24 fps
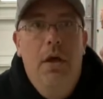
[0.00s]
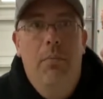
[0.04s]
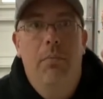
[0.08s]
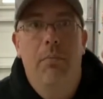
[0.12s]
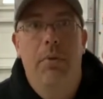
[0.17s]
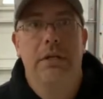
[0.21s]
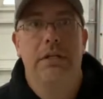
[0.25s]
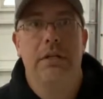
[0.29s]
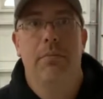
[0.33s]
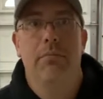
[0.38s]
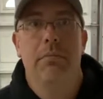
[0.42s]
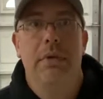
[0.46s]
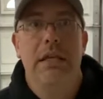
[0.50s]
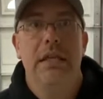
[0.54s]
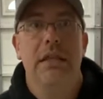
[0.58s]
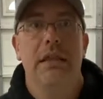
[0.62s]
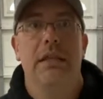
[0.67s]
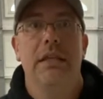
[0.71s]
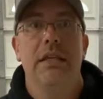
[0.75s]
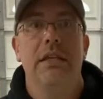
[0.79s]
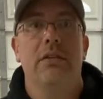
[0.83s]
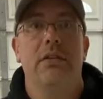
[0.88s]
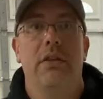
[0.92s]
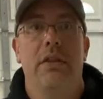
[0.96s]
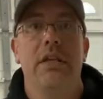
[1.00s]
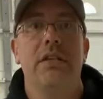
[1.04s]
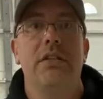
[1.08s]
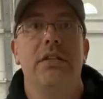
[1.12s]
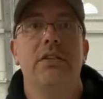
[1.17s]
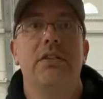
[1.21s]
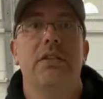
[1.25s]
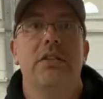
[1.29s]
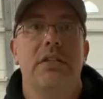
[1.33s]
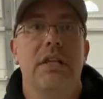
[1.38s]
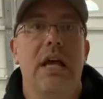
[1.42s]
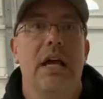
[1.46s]
But to me, this
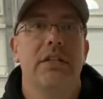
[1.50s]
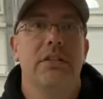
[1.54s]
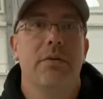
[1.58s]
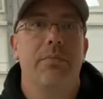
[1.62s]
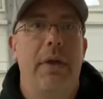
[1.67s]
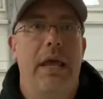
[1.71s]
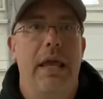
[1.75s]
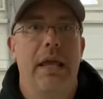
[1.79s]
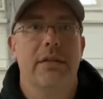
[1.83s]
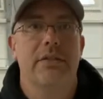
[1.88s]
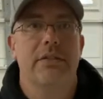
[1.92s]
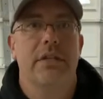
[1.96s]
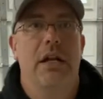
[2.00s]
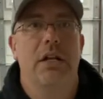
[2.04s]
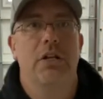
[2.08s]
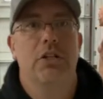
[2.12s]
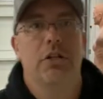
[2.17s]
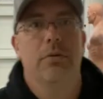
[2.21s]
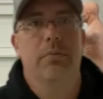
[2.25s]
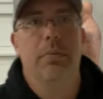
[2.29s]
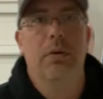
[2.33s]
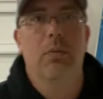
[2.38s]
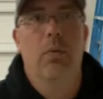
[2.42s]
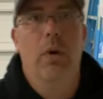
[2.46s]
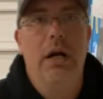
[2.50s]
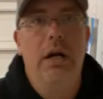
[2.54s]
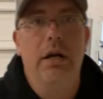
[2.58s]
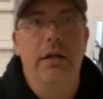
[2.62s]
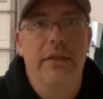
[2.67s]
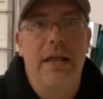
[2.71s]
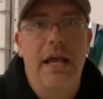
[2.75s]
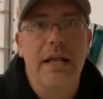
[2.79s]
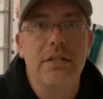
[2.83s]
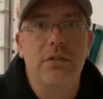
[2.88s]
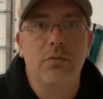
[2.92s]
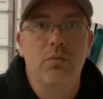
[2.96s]
is the size of pants that I should be
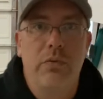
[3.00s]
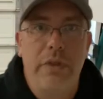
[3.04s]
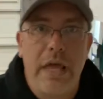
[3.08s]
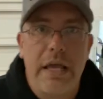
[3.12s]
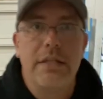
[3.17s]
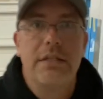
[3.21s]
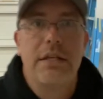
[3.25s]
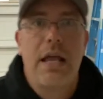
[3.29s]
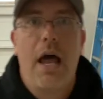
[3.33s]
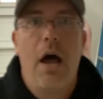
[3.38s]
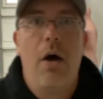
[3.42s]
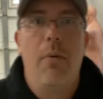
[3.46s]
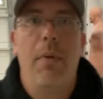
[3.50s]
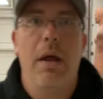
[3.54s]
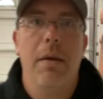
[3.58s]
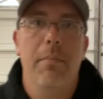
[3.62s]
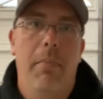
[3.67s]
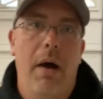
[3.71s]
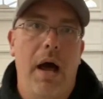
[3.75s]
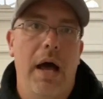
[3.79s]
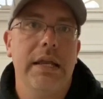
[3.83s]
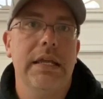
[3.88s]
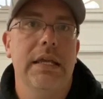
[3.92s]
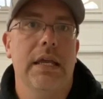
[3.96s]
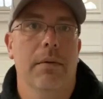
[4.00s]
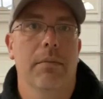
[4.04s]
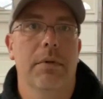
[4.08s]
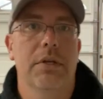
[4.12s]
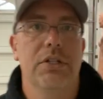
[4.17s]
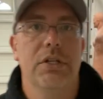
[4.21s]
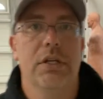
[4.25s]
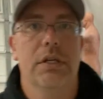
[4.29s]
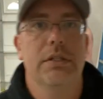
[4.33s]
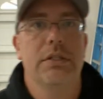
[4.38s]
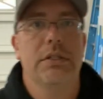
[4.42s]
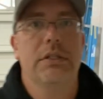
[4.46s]
wearing. That's how my body
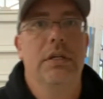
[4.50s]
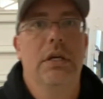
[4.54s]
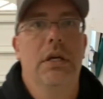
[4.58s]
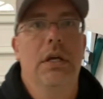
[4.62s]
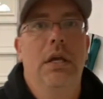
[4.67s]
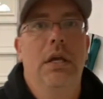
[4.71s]
image is.